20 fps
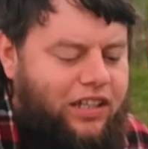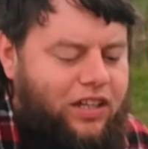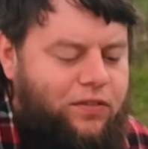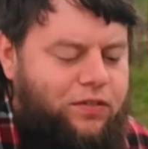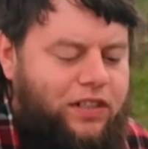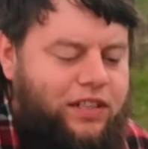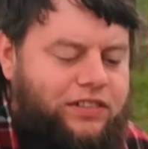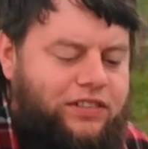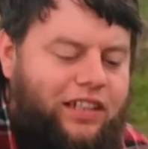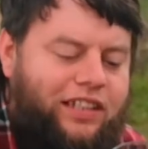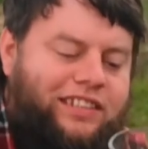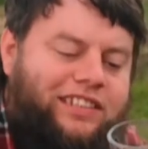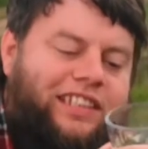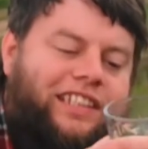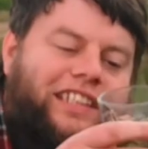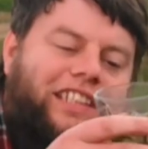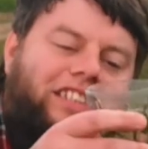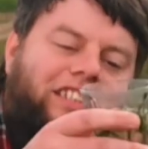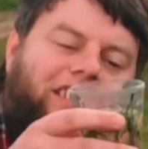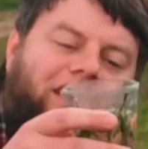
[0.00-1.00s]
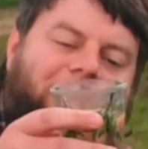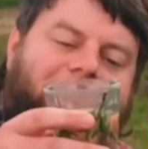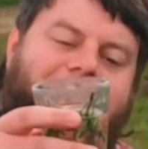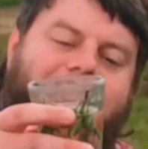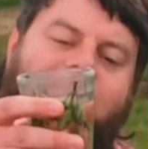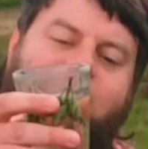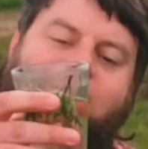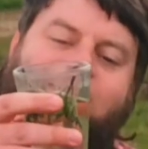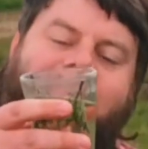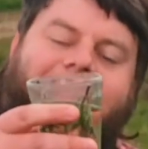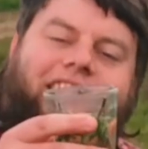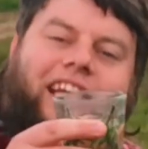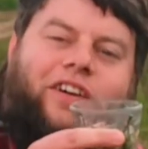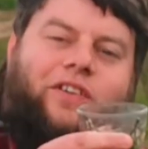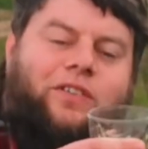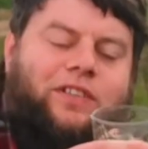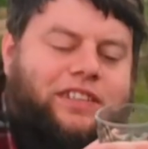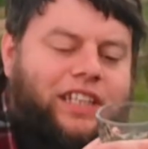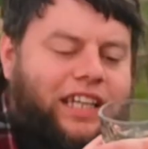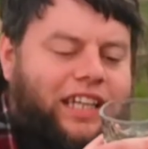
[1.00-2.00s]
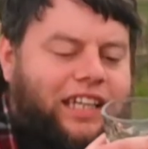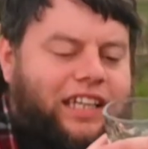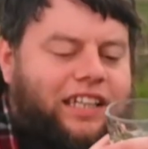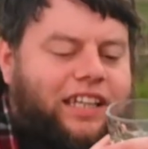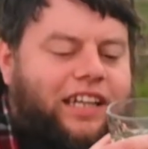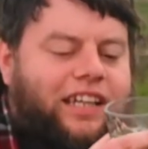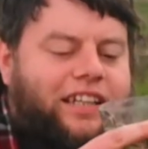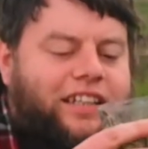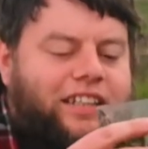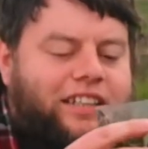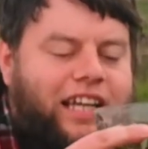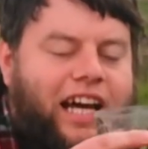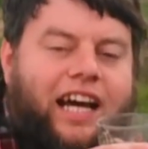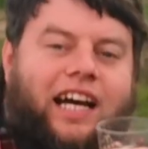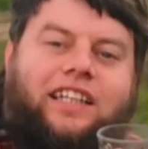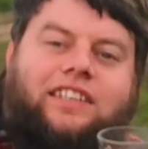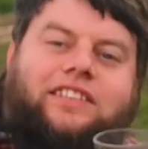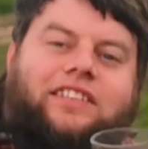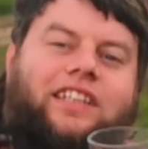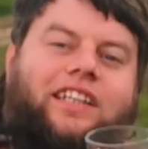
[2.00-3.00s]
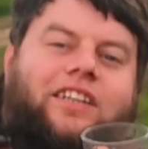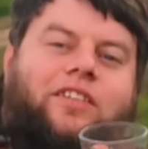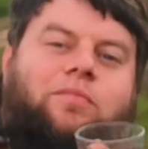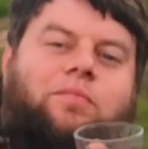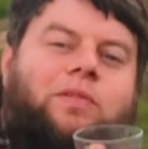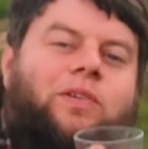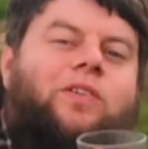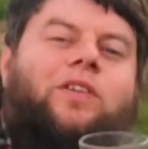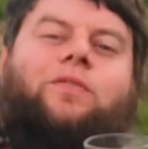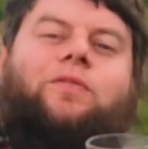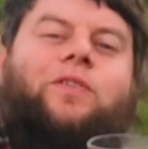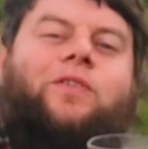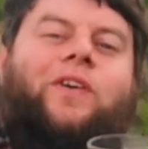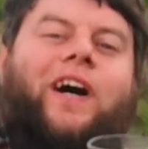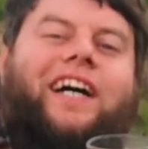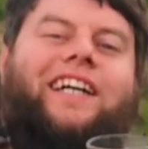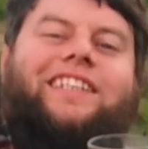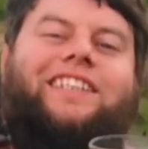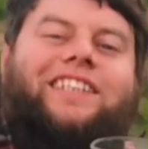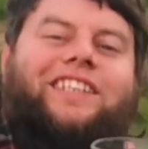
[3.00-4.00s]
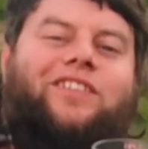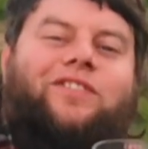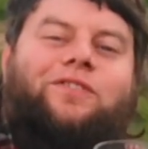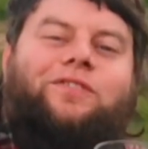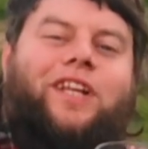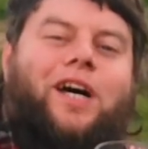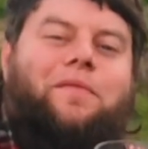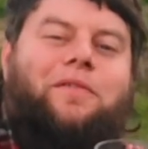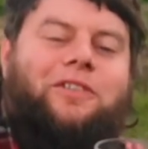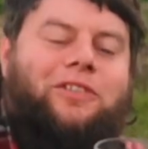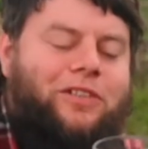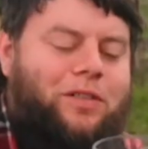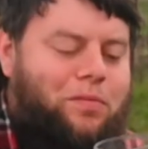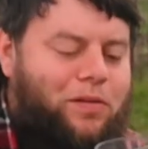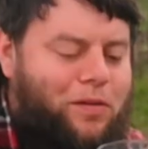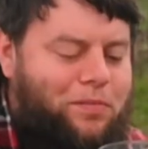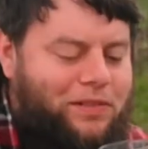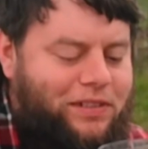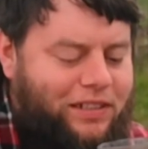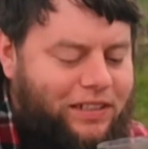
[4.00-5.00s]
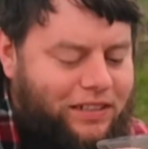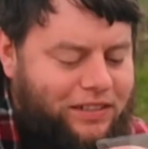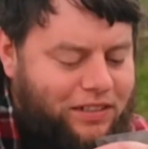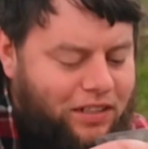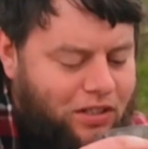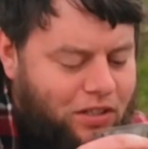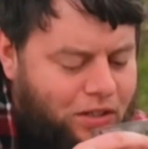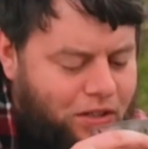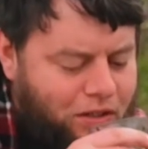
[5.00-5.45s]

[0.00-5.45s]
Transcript: giving us a delicious nettle tea that has beautiful anti-inflammatory properties.